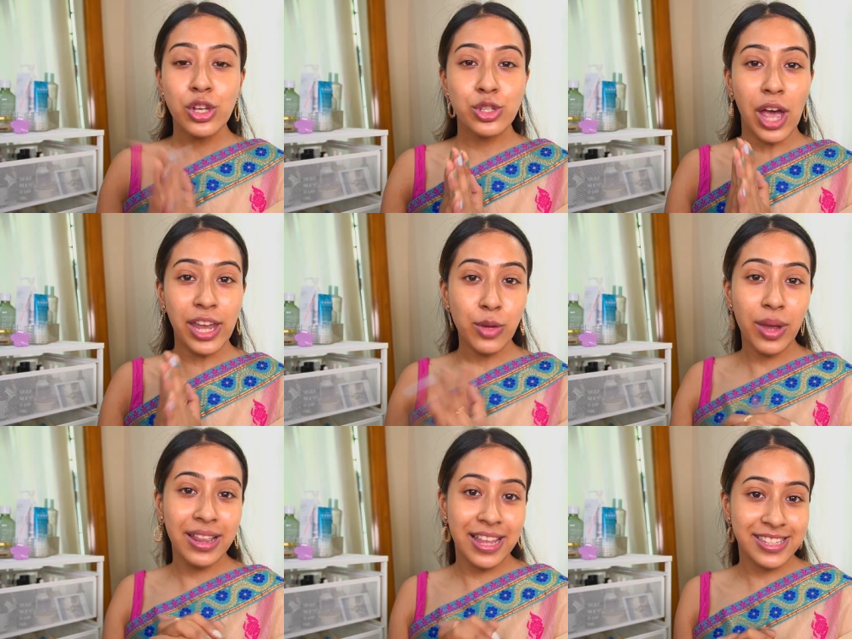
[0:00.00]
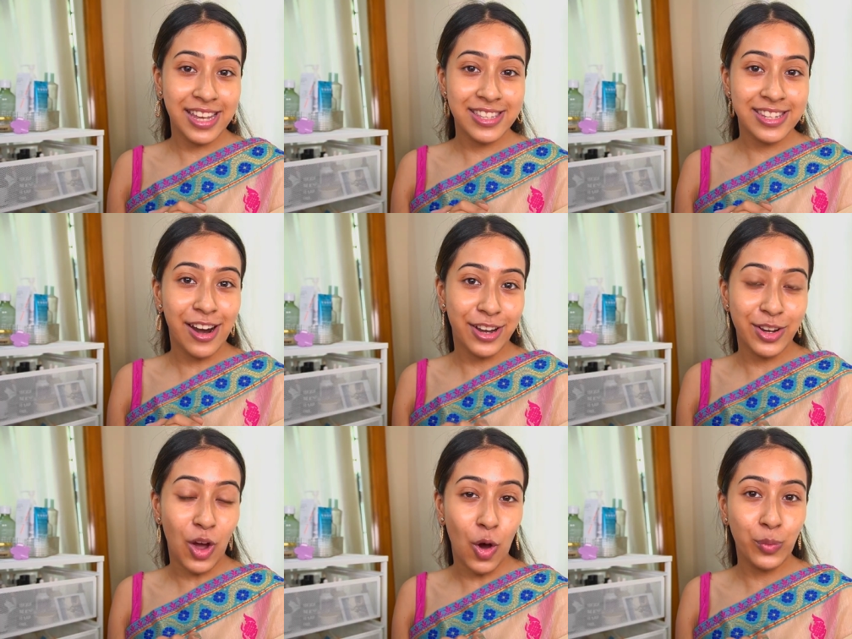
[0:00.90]
So anyway, let's get started
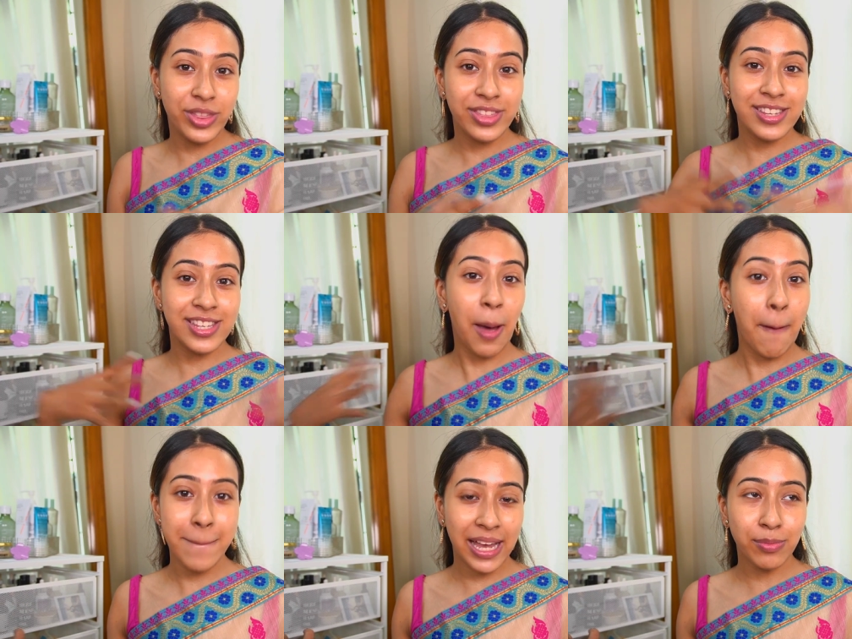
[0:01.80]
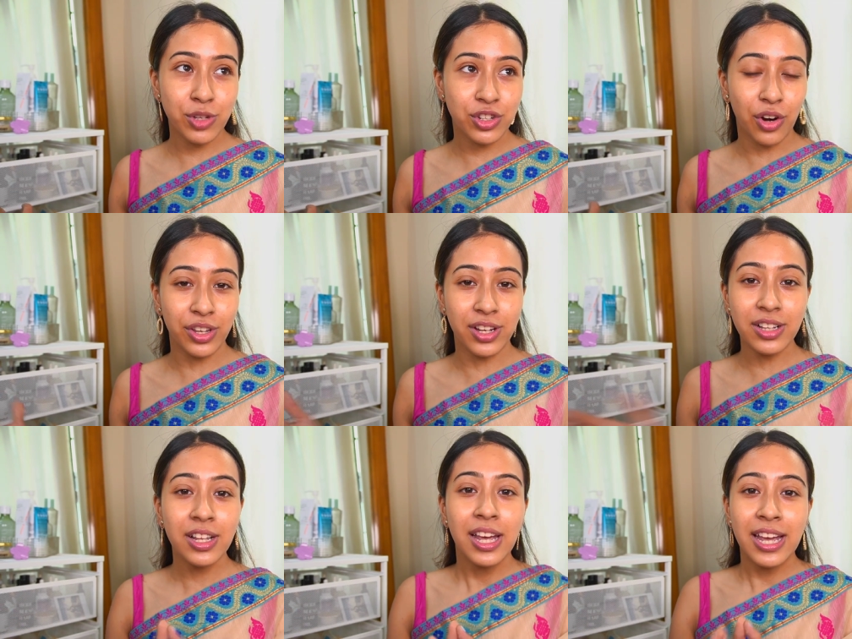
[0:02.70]
on with this makeup tutorial.